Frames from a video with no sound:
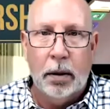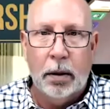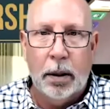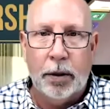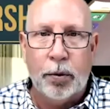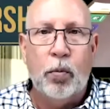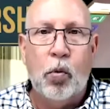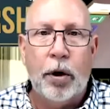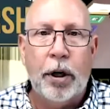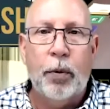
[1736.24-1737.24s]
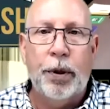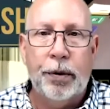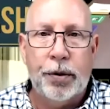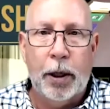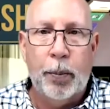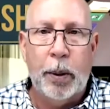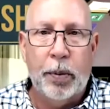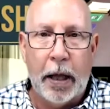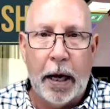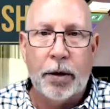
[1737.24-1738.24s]
It's rewarding when you see
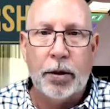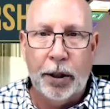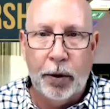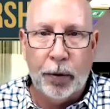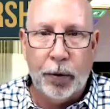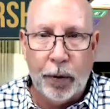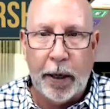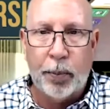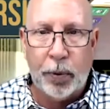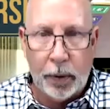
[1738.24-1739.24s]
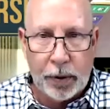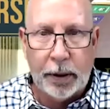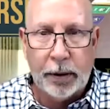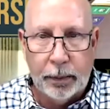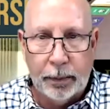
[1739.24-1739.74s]
people actually go through that process.